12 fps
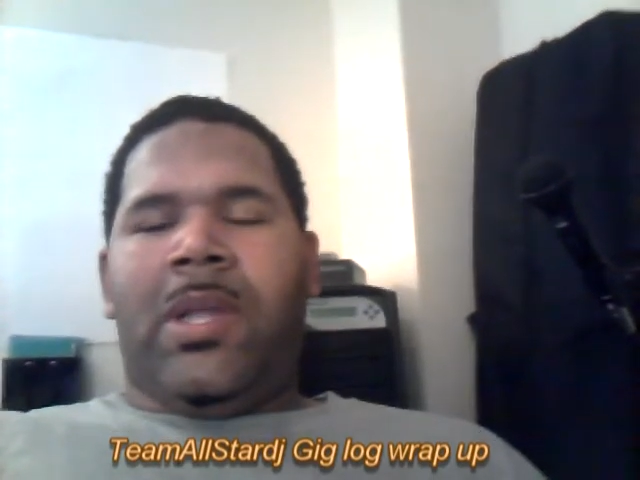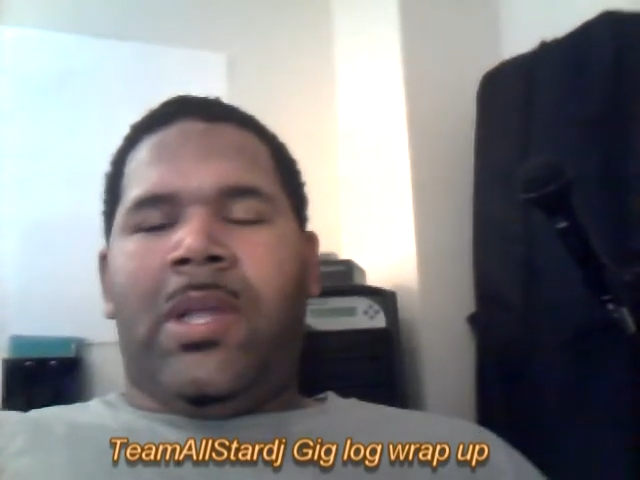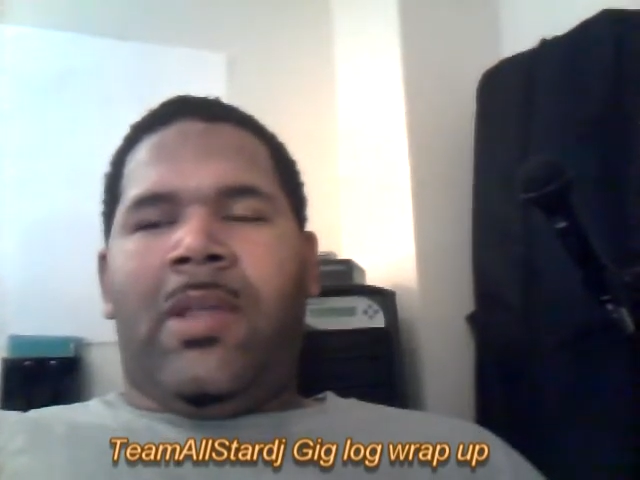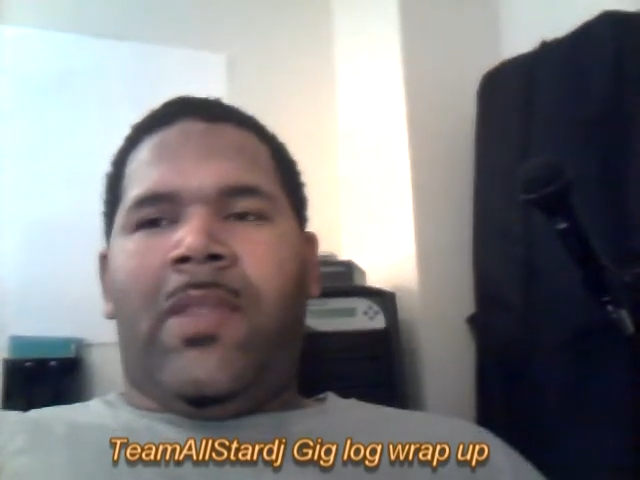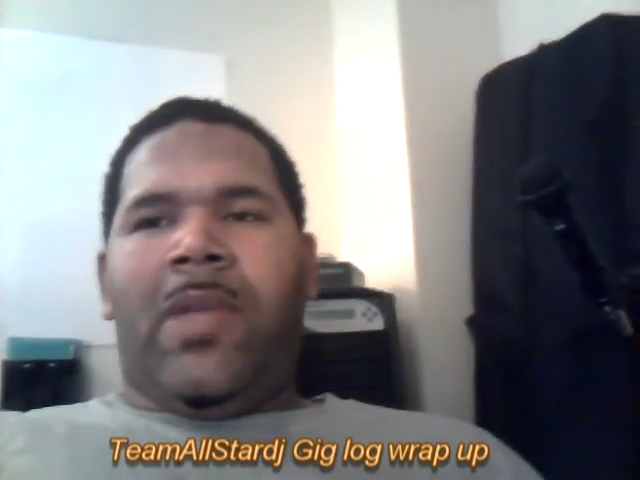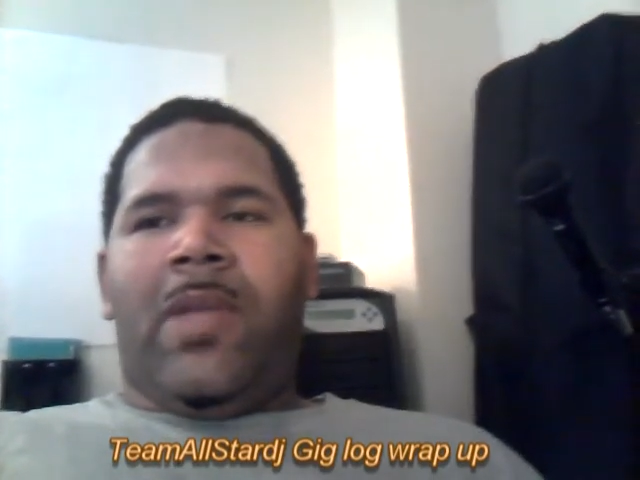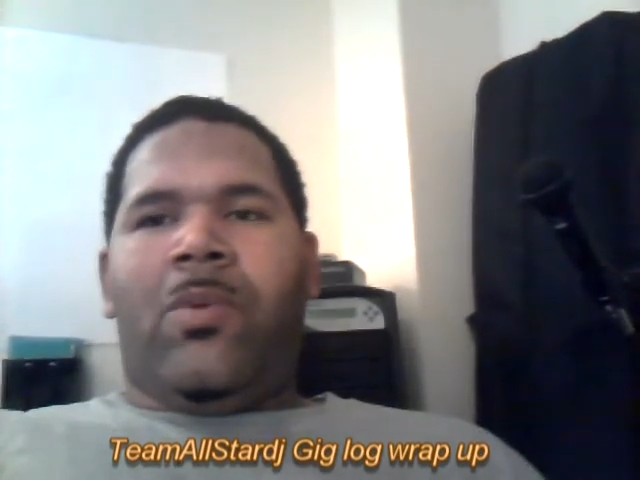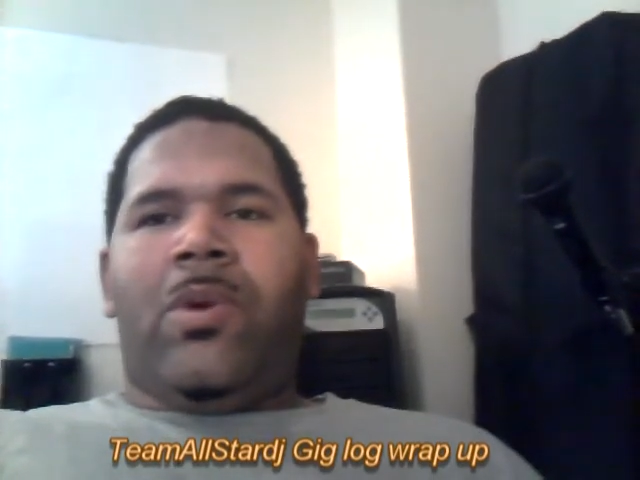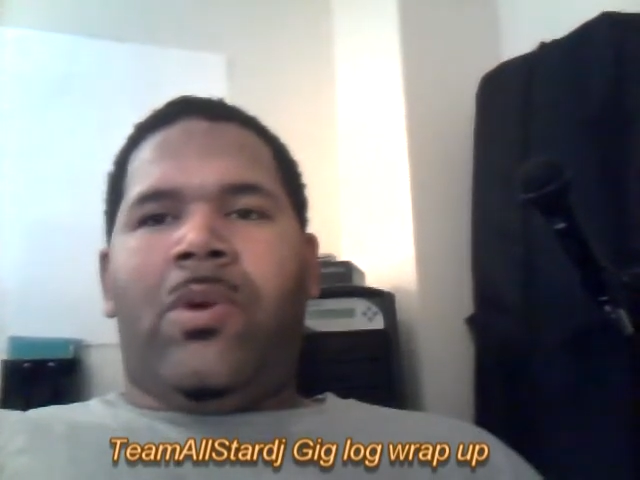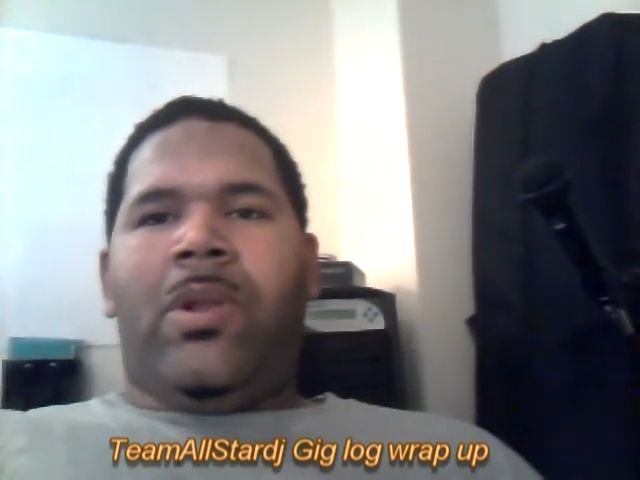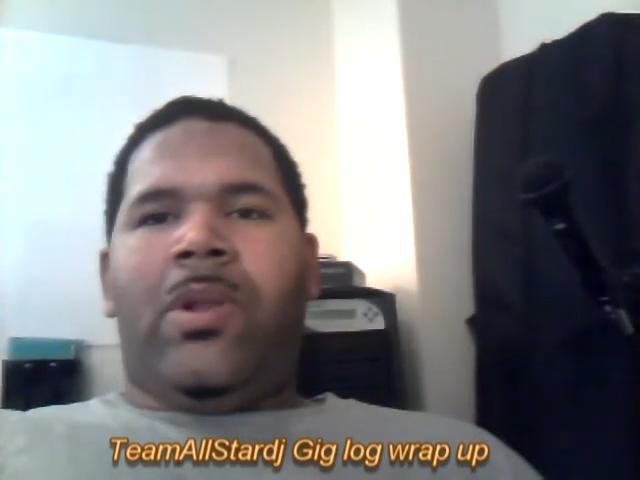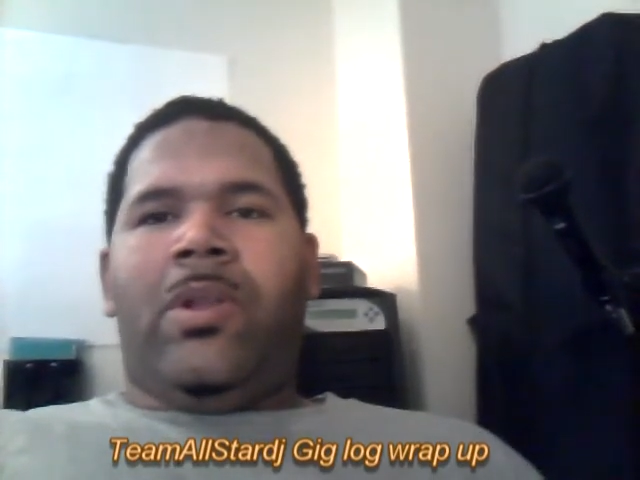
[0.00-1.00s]
they
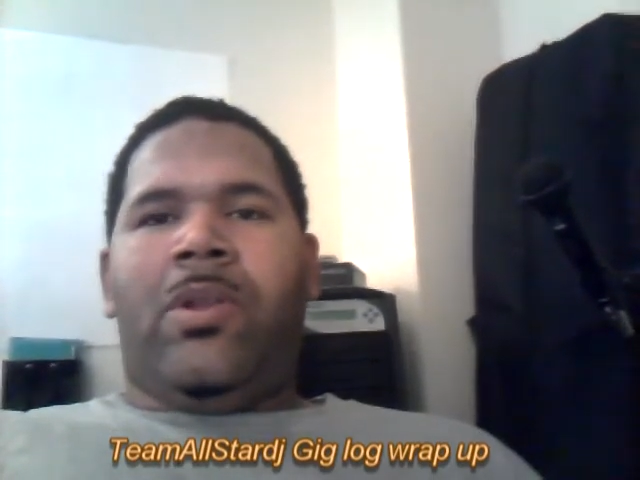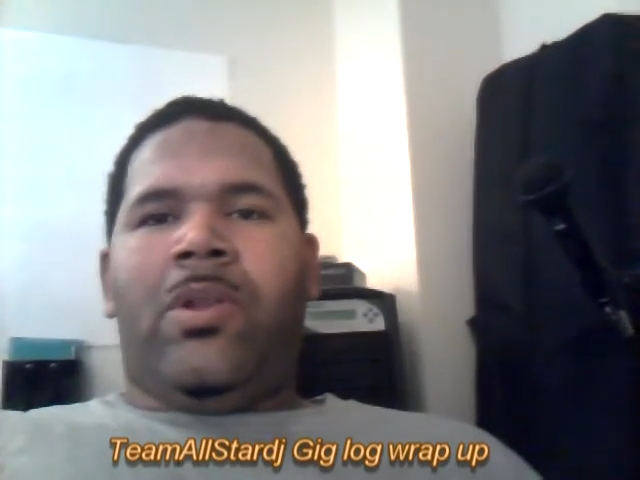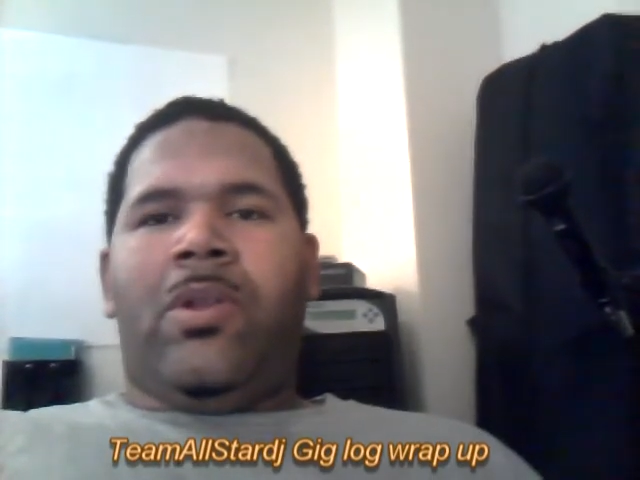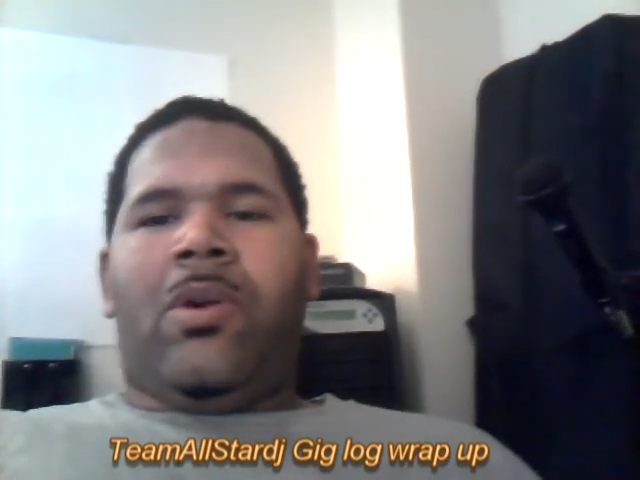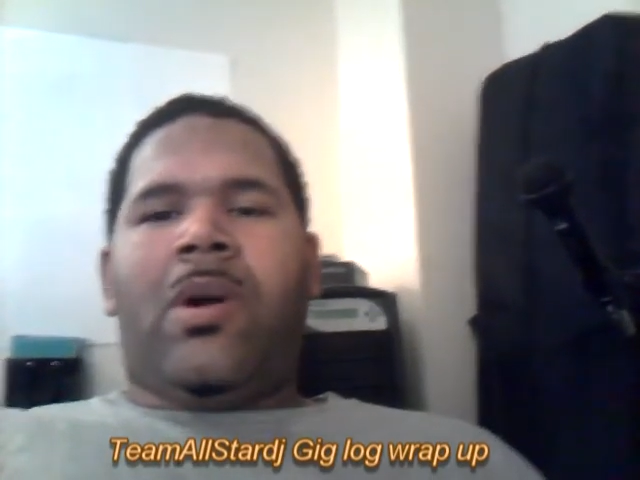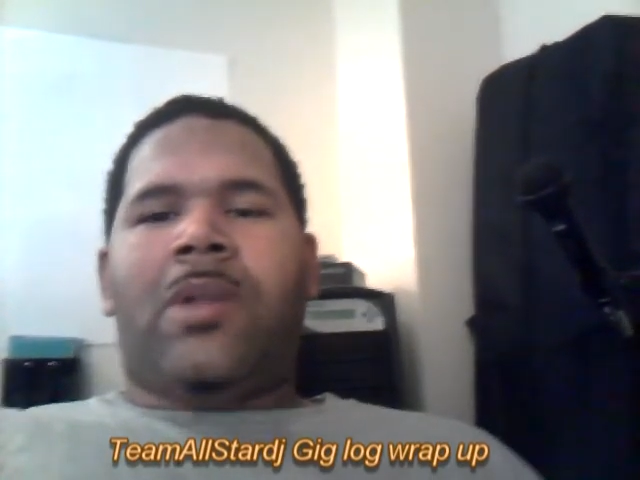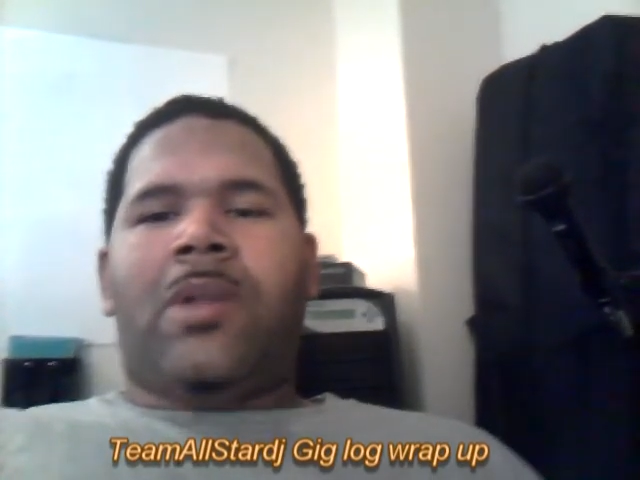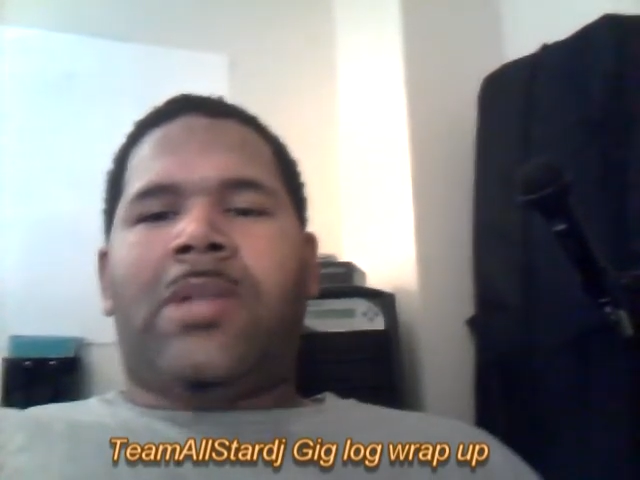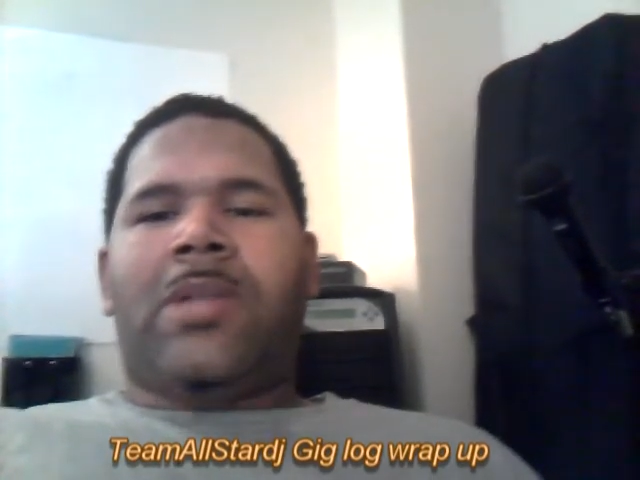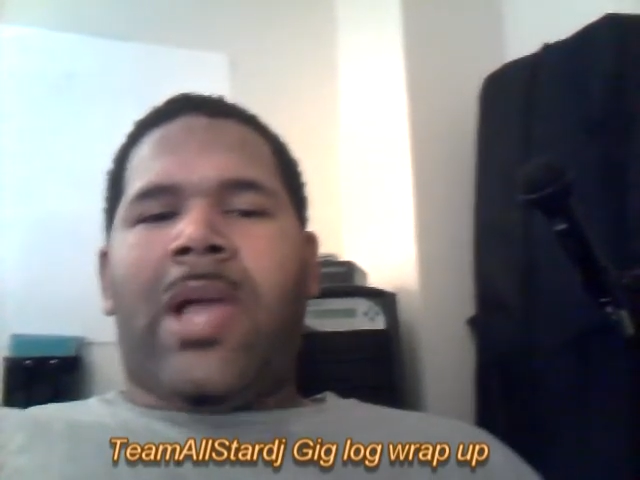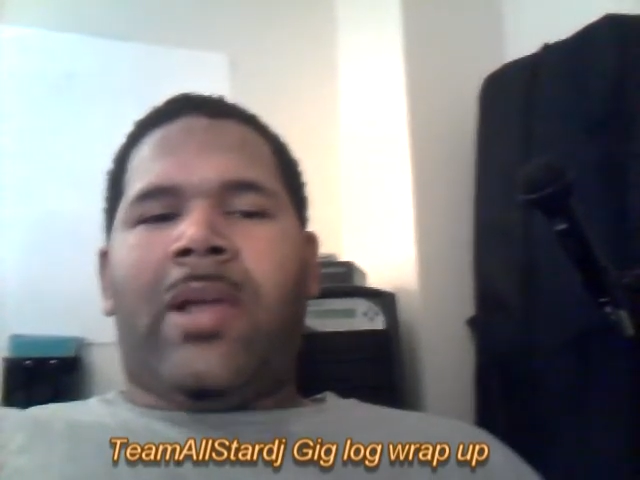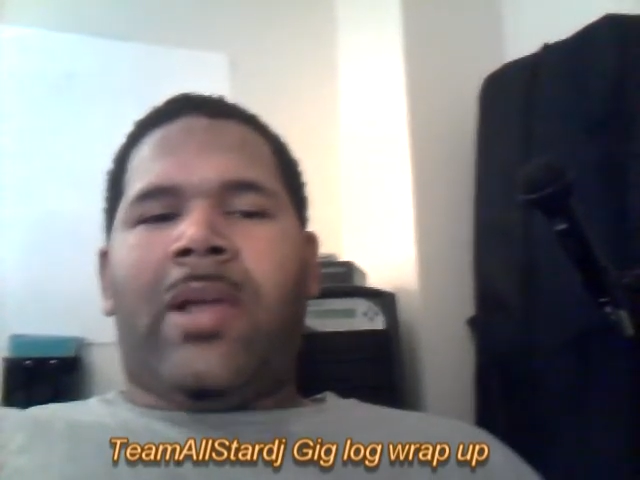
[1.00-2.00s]
would, you know,
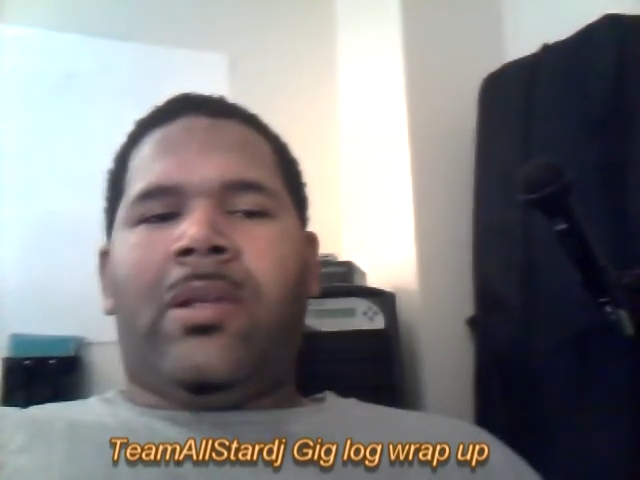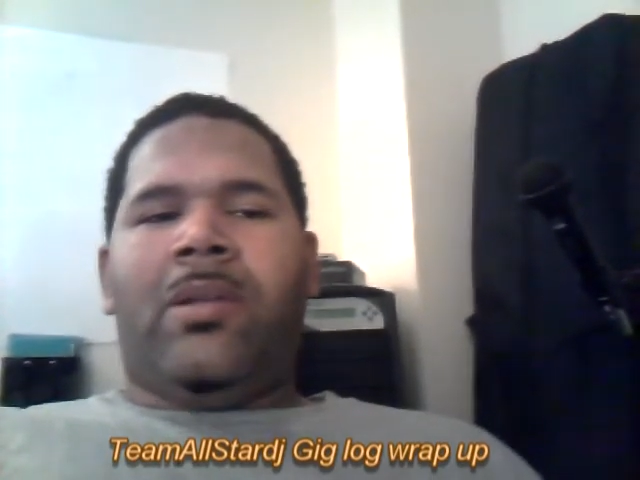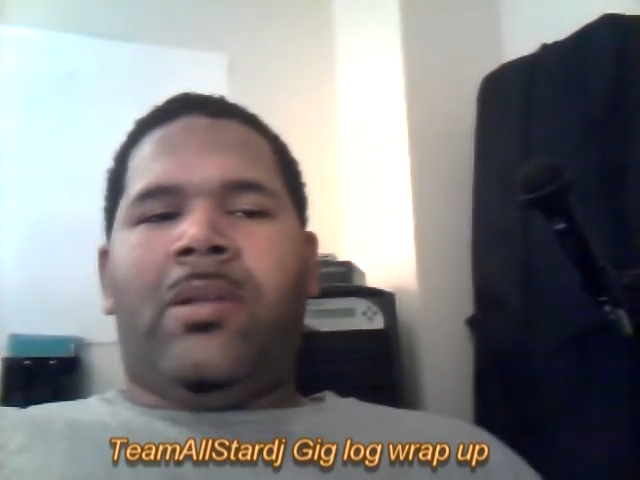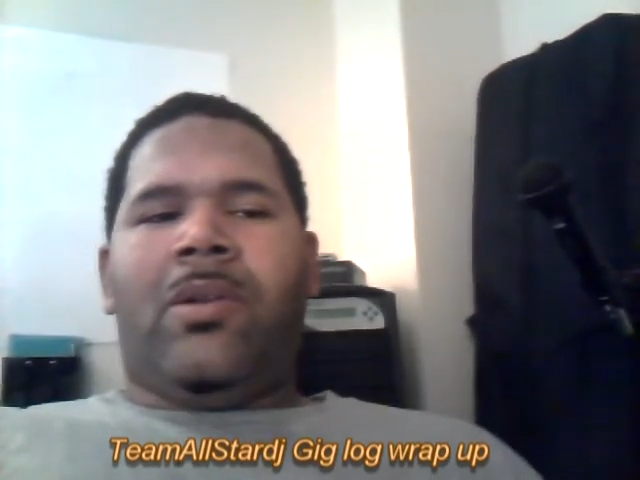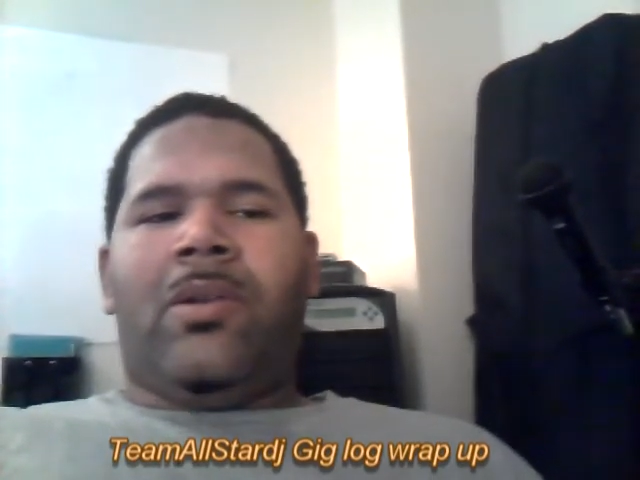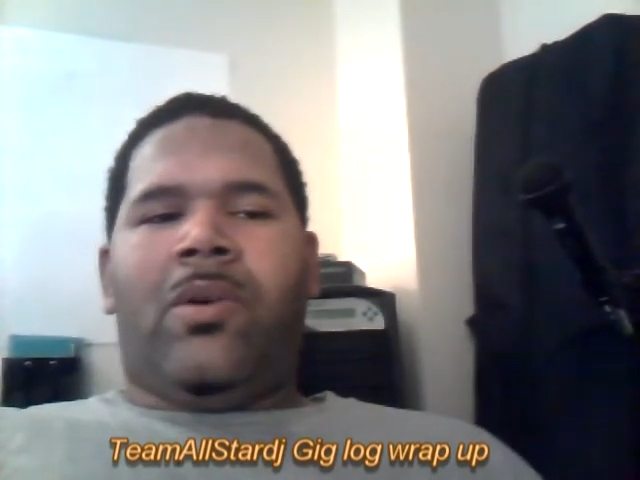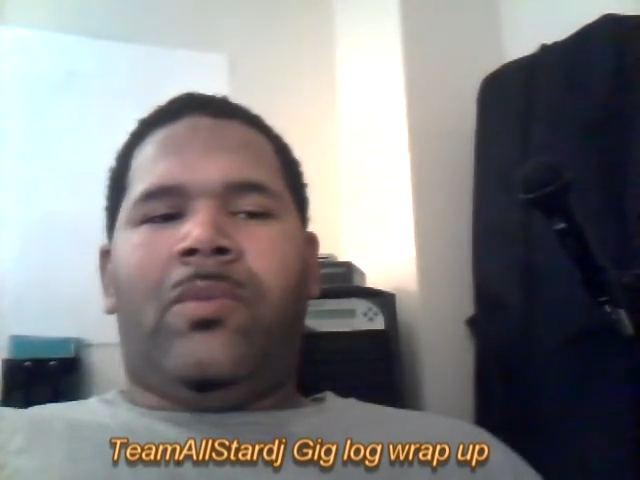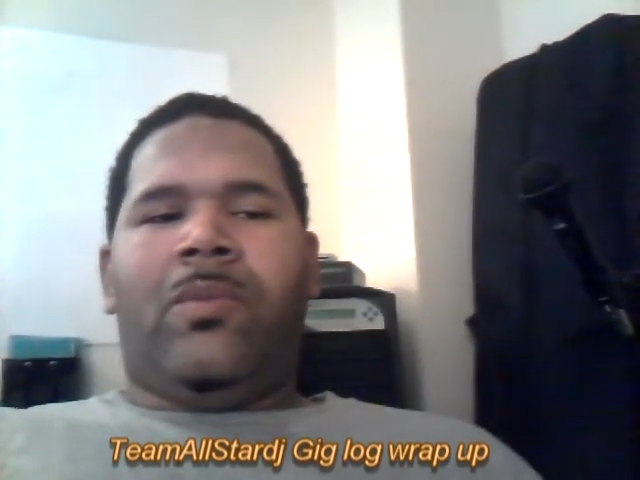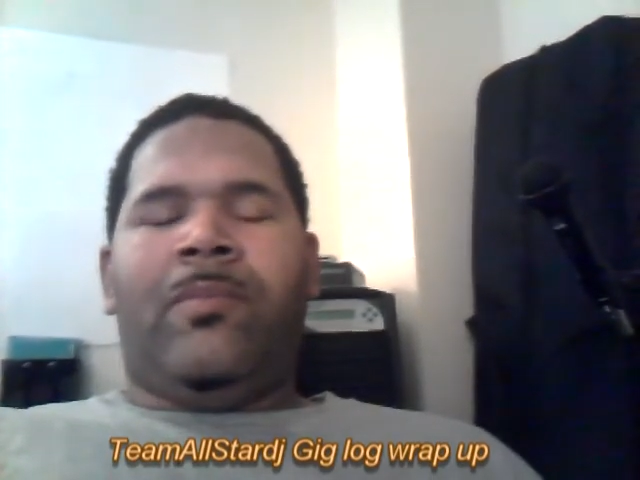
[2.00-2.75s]
contact, you know,